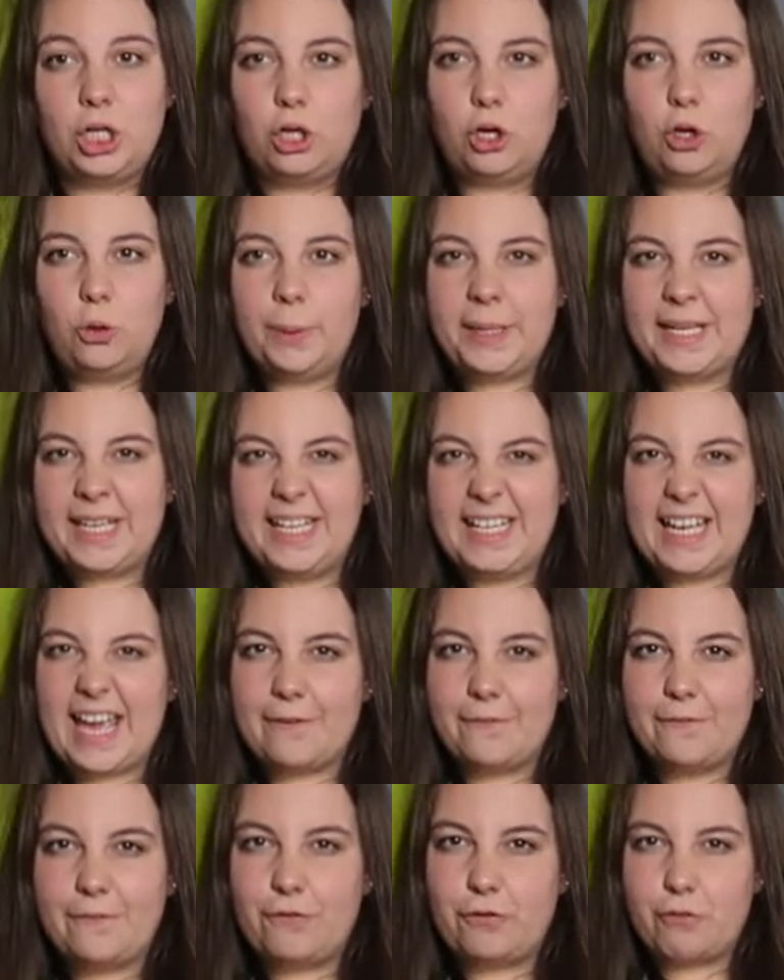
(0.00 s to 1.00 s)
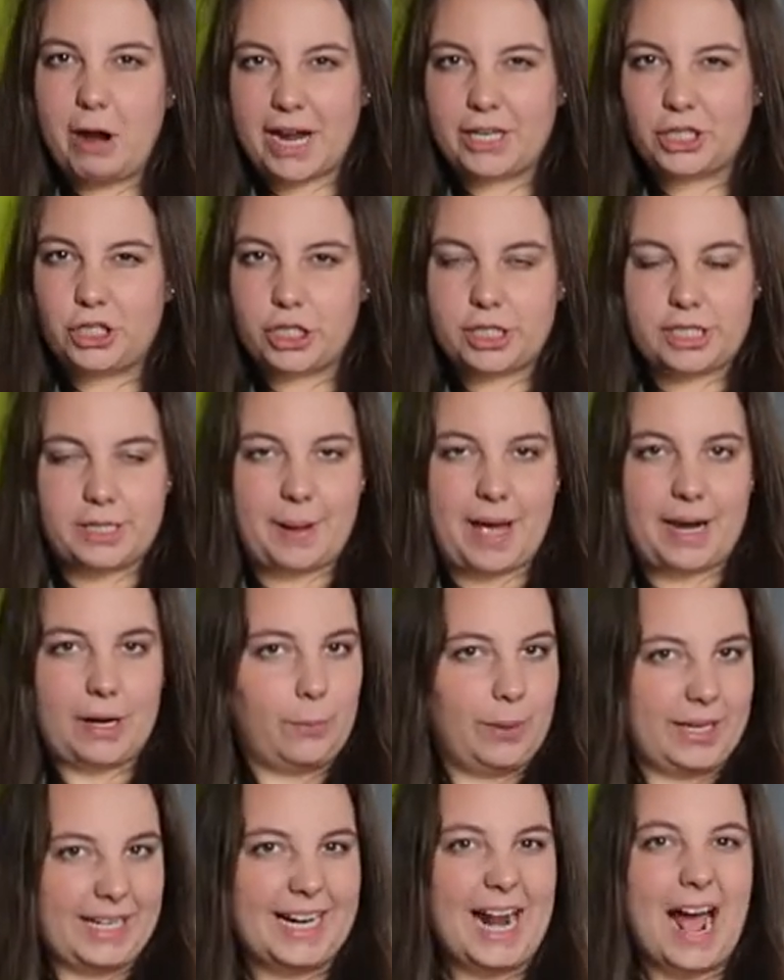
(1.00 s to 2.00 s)
Or we can get fractious about
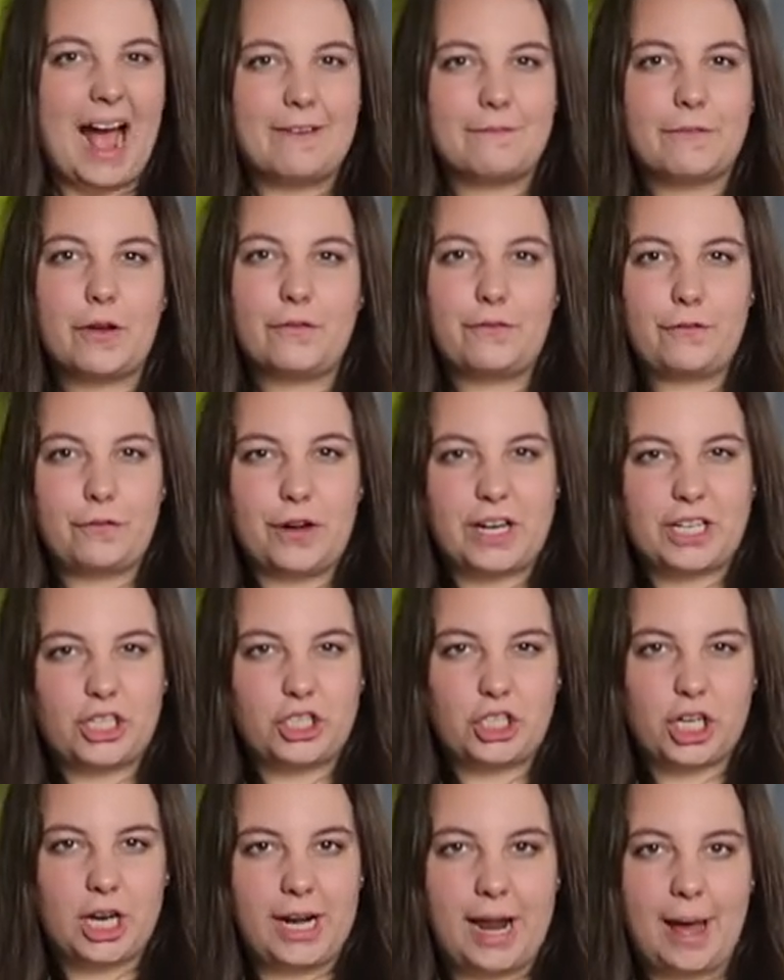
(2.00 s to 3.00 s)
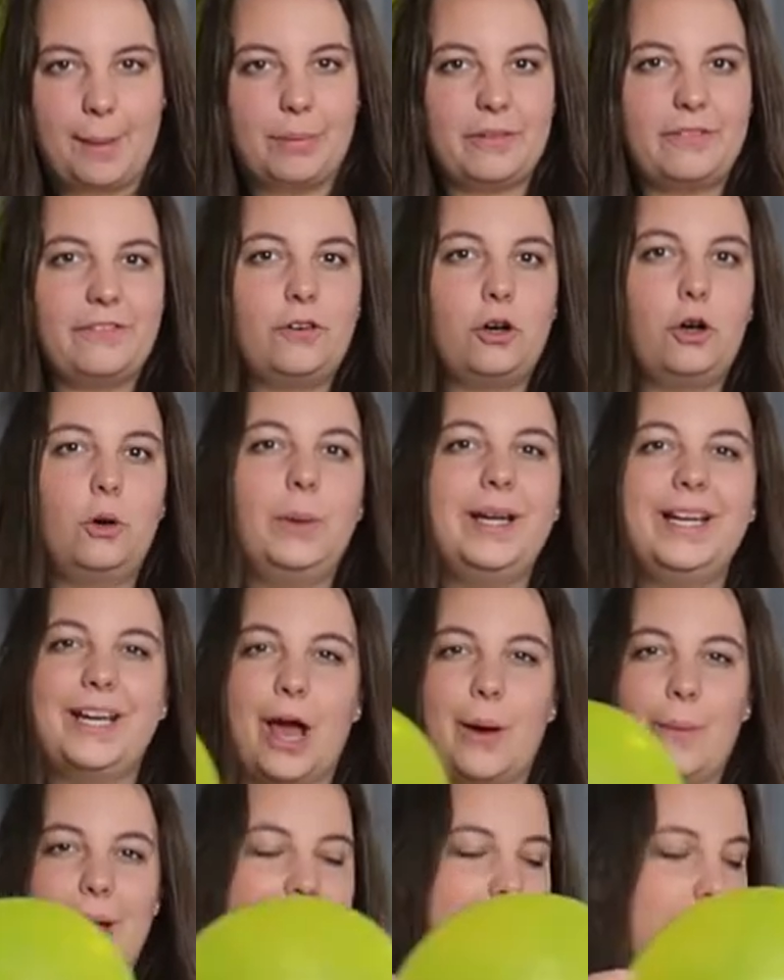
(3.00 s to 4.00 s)
it. We can have friction, and before we
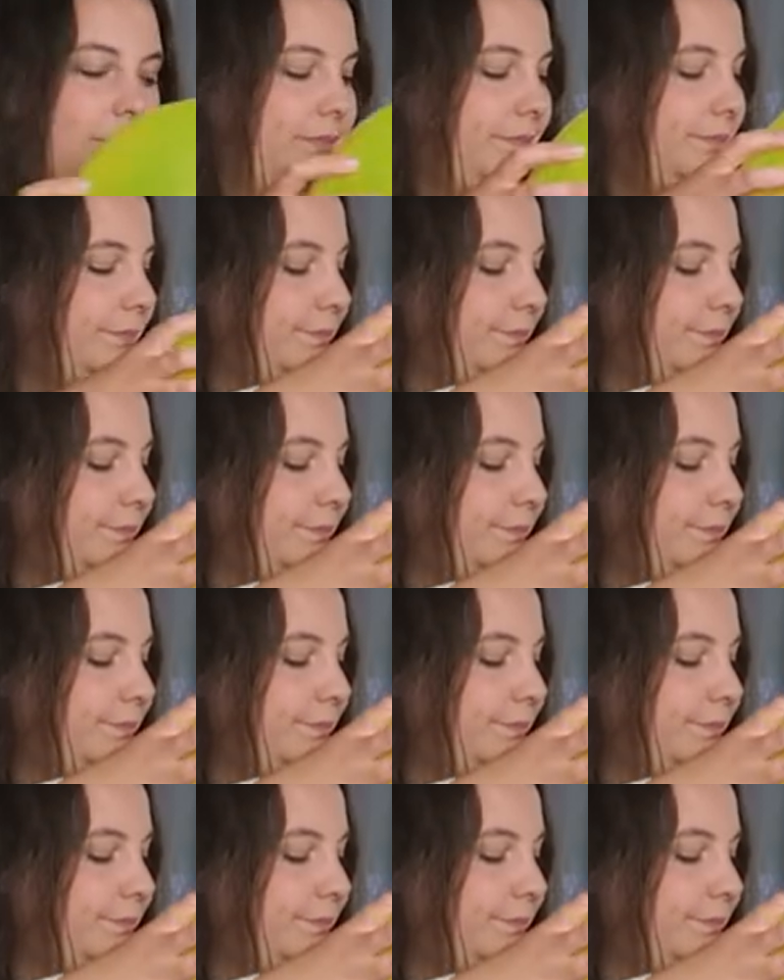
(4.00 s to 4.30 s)
know it,